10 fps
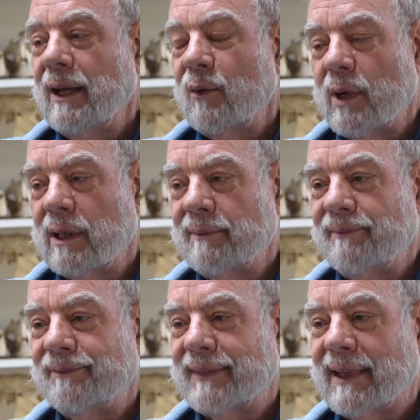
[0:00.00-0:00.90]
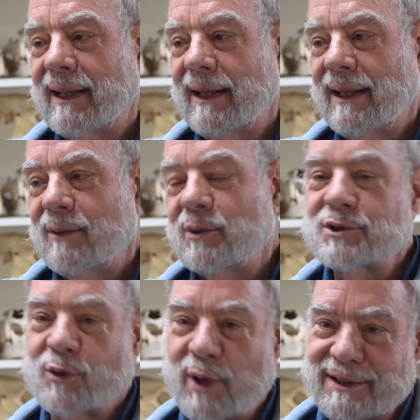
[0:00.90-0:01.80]
Well, it
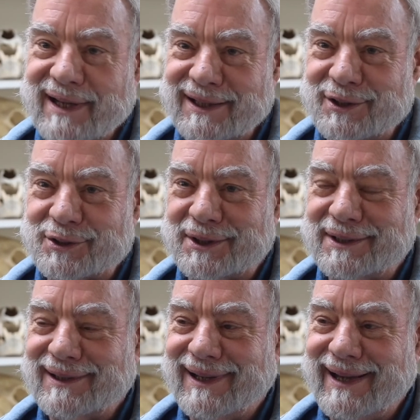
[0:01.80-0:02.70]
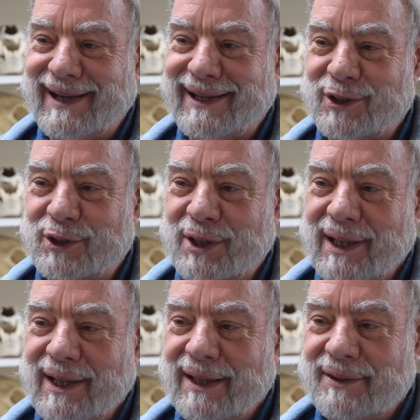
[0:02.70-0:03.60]
wasn't quite that easy. And
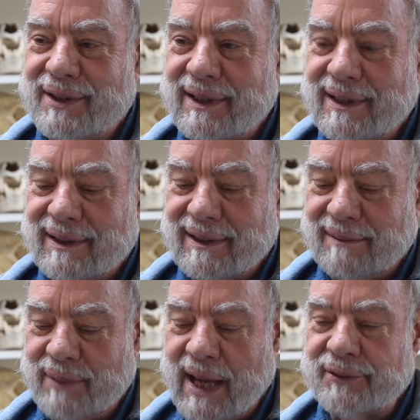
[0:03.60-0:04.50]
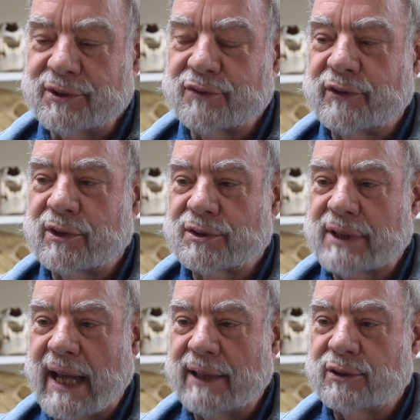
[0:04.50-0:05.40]
the bathyspheres
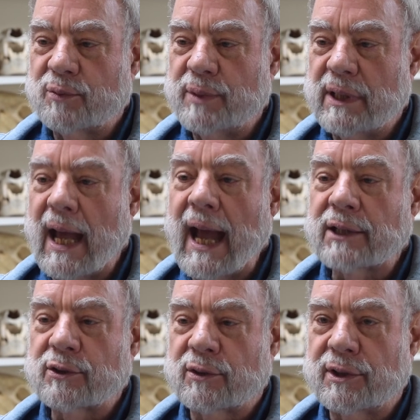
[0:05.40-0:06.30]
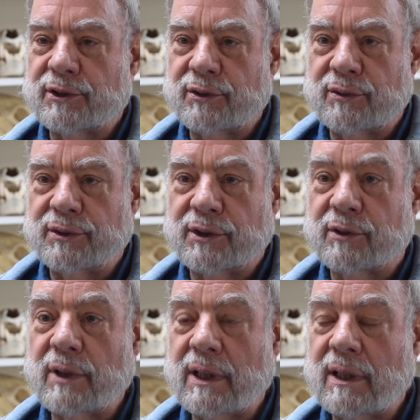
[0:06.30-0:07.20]
had to be accurate to a
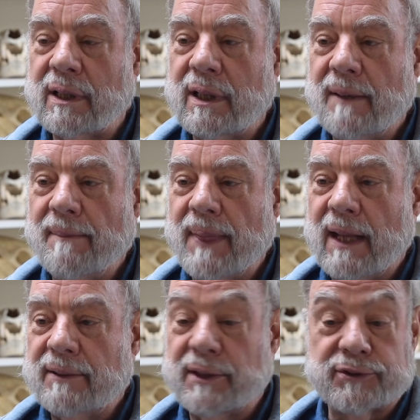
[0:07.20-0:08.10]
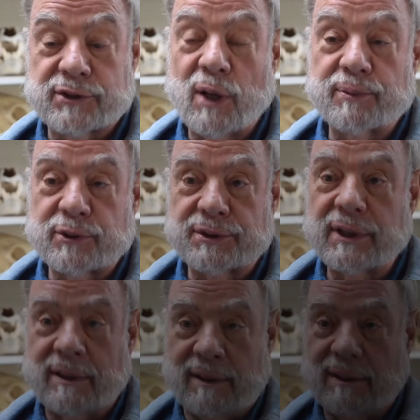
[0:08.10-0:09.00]
degree that the sculptures didn't.